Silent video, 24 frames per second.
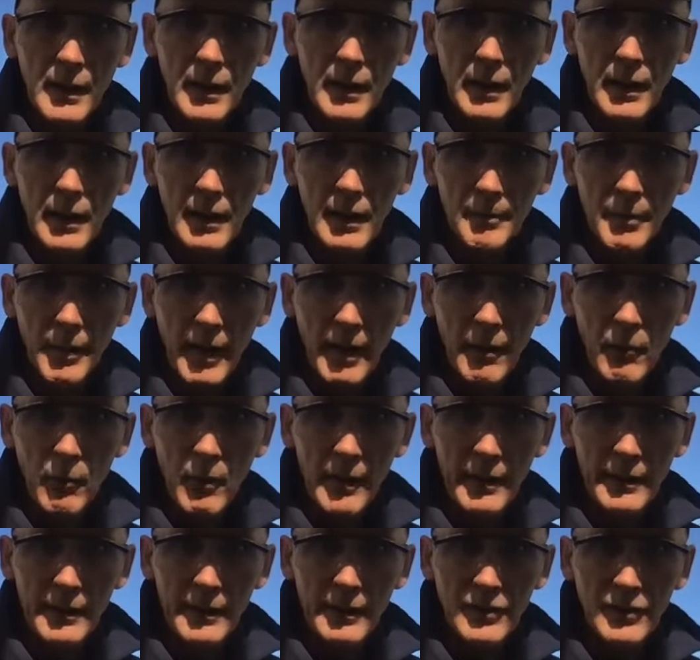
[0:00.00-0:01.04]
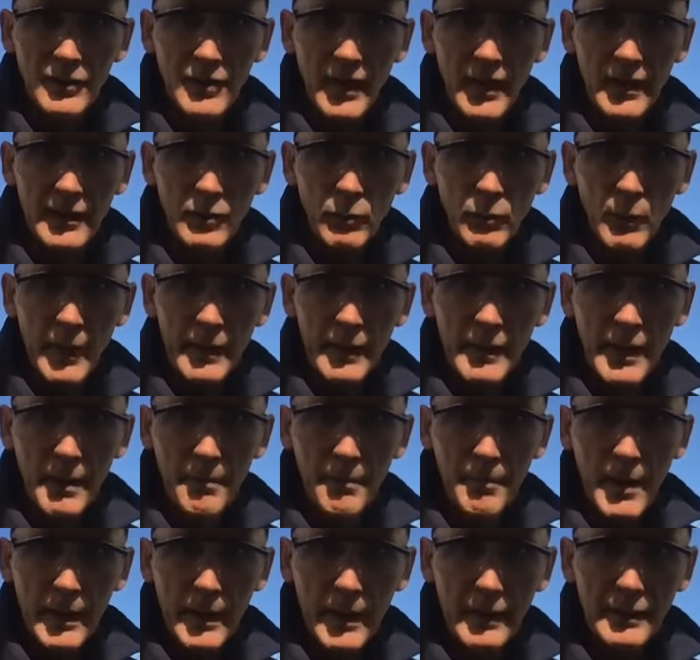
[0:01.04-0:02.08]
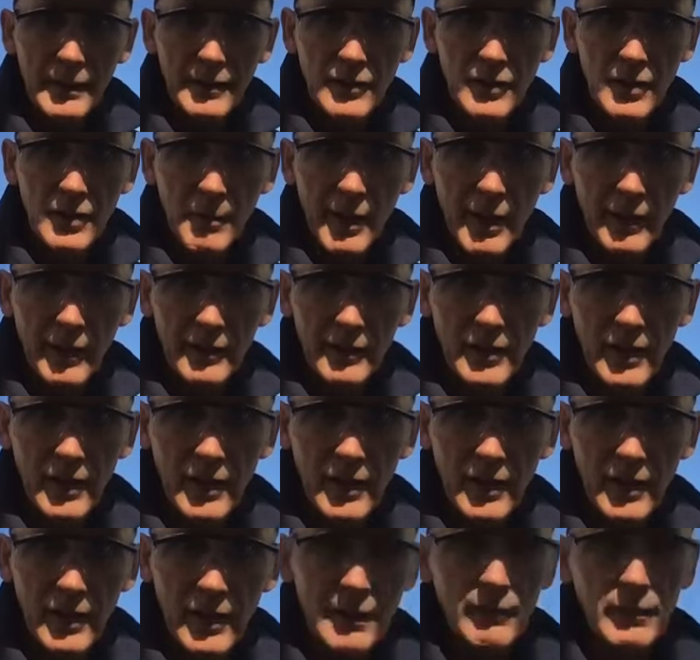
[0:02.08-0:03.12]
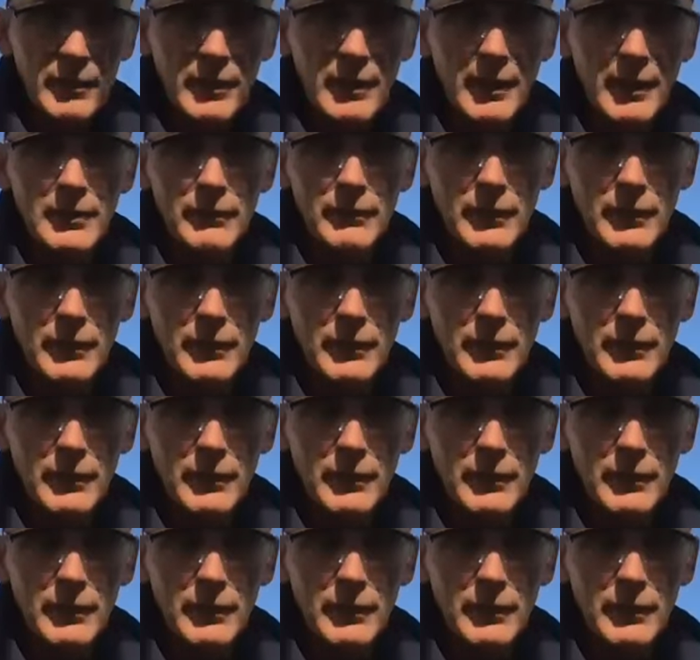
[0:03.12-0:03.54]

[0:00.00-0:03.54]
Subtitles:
But I wanted to sand away that magnesium oxide to give a nice